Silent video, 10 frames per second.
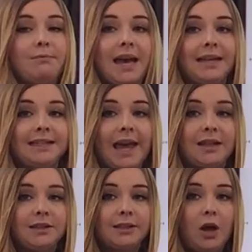in my
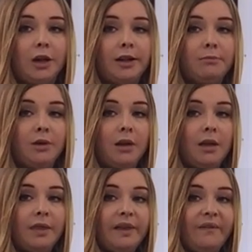tens column.
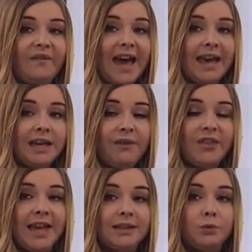The
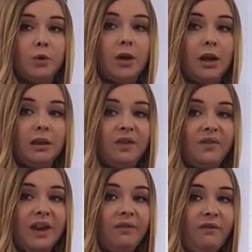5, that's worth
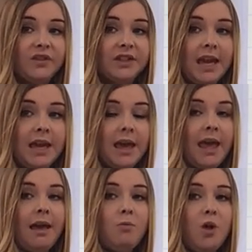50.
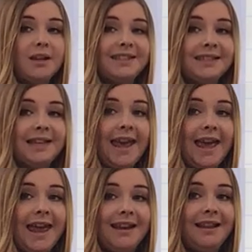And what's
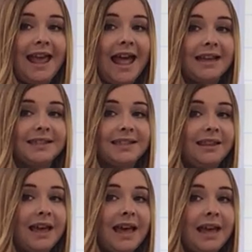10 less
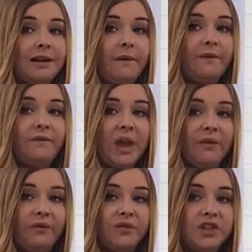than
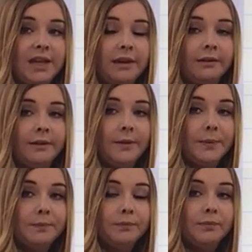50?
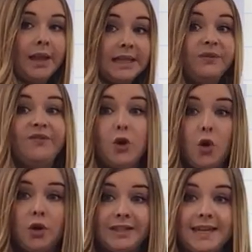It's
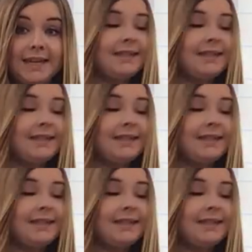40,